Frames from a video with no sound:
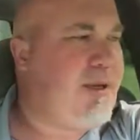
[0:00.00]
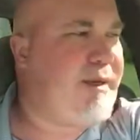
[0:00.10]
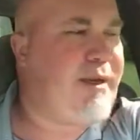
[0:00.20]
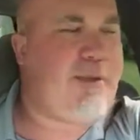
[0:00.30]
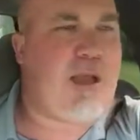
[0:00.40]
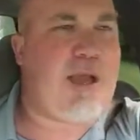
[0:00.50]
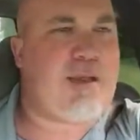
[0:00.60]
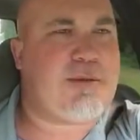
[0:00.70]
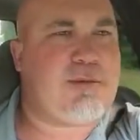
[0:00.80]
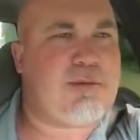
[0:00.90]
ain't nothing like,
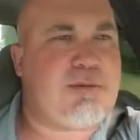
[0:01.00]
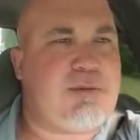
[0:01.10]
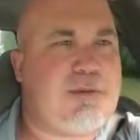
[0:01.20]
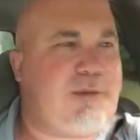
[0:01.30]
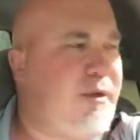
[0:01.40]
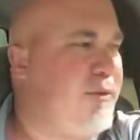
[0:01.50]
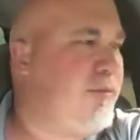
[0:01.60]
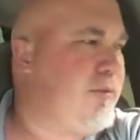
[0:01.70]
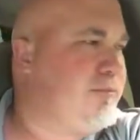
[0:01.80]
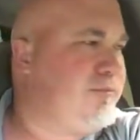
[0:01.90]
you know,
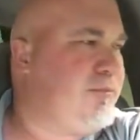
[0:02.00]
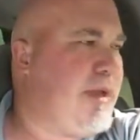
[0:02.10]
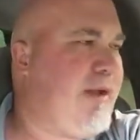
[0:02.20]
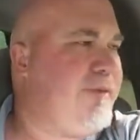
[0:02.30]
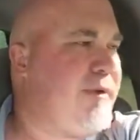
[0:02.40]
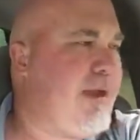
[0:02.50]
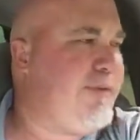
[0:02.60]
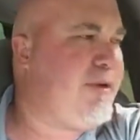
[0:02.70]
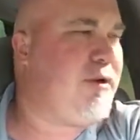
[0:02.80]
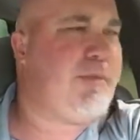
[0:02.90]

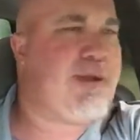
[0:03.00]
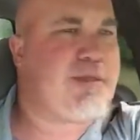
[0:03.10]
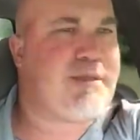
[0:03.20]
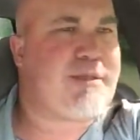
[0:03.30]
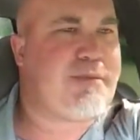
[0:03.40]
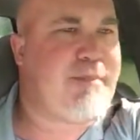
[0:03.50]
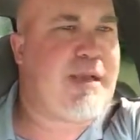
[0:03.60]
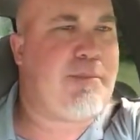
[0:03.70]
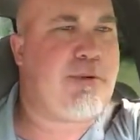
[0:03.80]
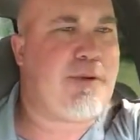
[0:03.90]
having your own business and
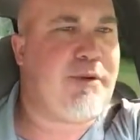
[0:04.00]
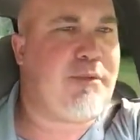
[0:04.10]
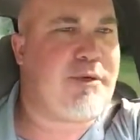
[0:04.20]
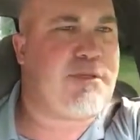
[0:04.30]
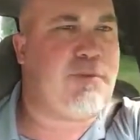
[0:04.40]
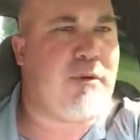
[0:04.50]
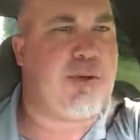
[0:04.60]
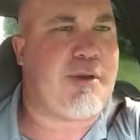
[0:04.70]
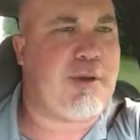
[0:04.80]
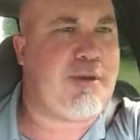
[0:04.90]
being able to do what you want
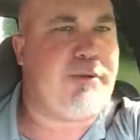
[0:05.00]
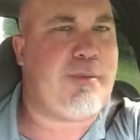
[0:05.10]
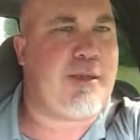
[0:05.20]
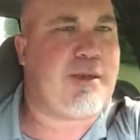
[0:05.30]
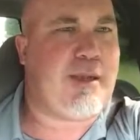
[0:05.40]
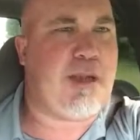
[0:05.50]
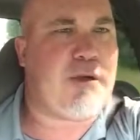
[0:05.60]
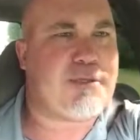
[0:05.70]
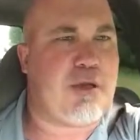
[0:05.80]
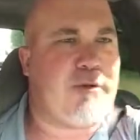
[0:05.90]
to do. And
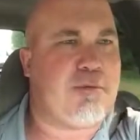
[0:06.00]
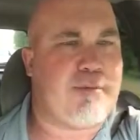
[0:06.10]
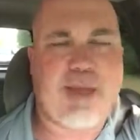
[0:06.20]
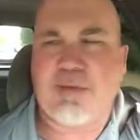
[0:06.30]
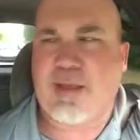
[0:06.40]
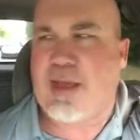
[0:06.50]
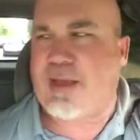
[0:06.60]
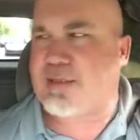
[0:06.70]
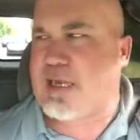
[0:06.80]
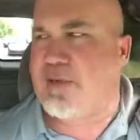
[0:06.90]
also, main thing
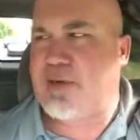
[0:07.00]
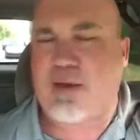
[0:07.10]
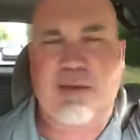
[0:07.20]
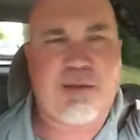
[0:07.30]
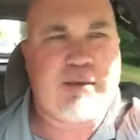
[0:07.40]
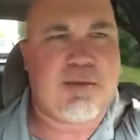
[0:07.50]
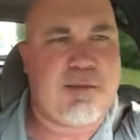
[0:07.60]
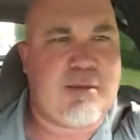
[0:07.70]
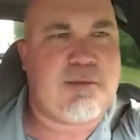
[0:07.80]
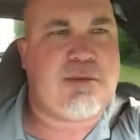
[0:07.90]
is having a
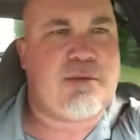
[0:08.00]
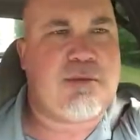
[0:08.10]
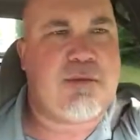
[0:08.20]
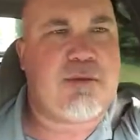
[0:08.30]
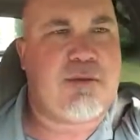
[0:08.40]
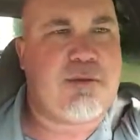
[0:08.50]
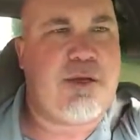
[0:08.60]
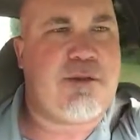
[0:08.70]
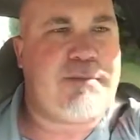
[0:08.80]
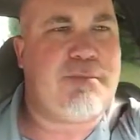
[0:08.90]

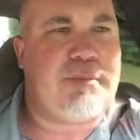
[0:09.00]
good